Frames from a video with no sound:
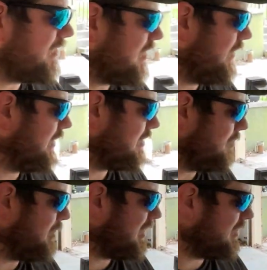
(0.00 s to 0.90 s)
going to
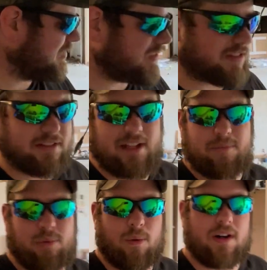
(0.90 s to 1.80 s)
be
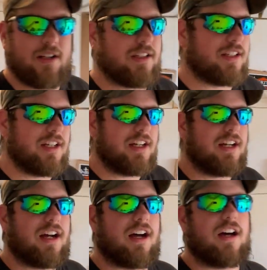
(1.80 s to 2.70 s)
step one
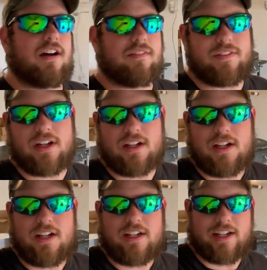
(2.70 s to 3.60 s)
of
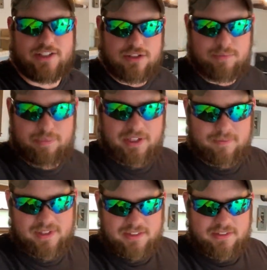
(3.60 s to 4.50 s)

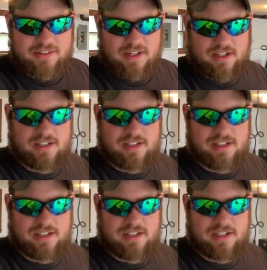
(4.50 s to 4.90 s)
experiments.